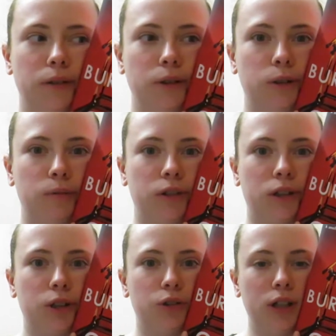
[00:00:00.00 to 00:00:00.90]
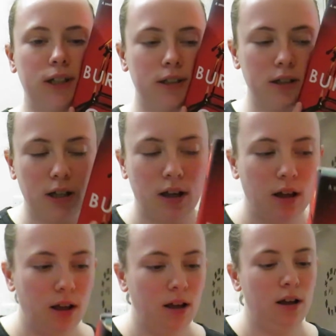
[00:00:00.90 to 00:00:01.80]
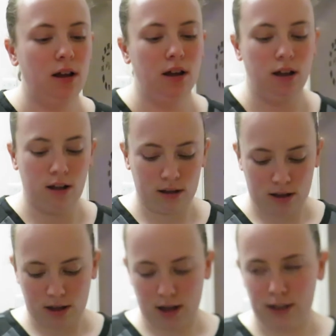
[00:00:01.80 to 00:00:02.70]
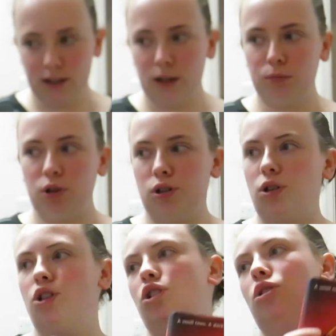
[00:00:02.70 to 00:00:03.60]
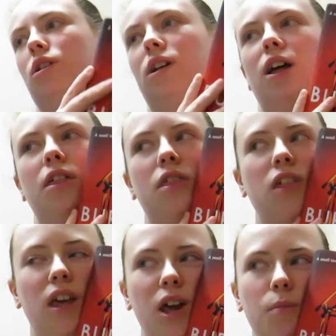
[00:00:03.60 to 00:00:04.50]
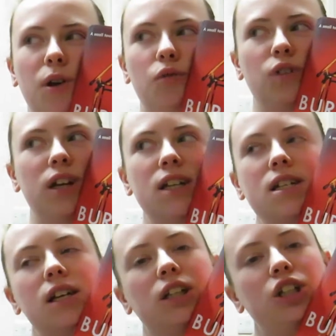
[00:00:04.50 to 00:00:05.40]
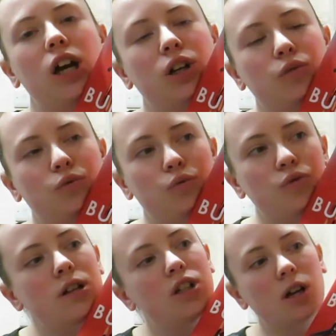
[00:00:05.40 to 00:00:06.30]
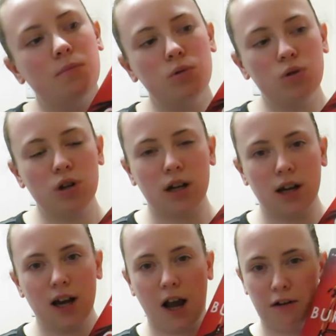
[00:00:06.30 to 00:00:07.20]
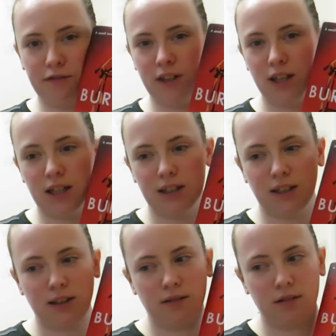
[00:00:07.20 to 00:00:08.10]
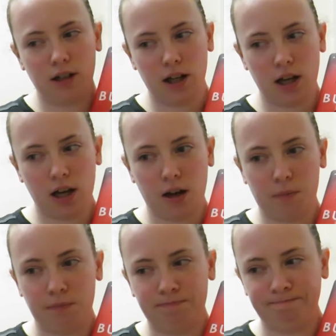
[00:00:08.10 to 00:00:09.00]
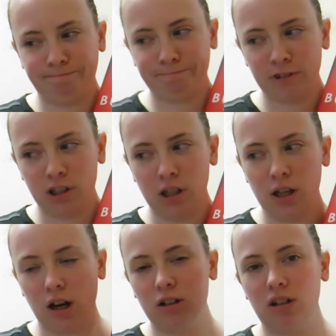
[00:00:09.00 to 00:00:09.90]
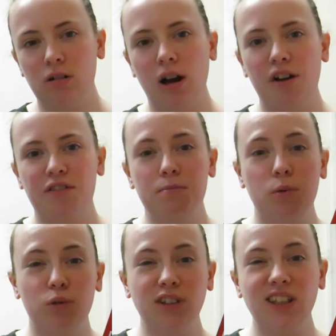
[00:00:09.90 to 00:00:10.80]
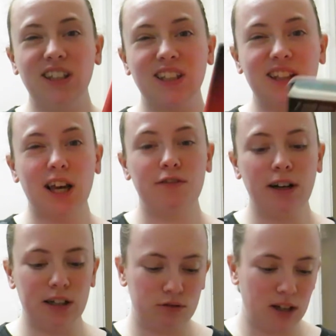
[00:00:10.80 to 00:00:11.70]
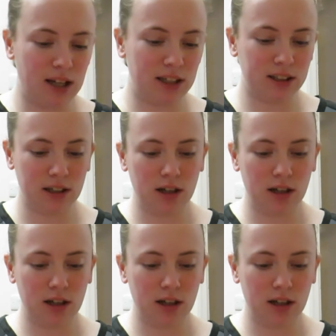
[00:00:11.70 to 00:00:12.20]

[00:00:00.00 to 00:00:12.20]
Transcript: So I'm really curious, and I'm not sure, and I think I might read a Jack Reacher book after this, because I do have the Bone Season there ready to read.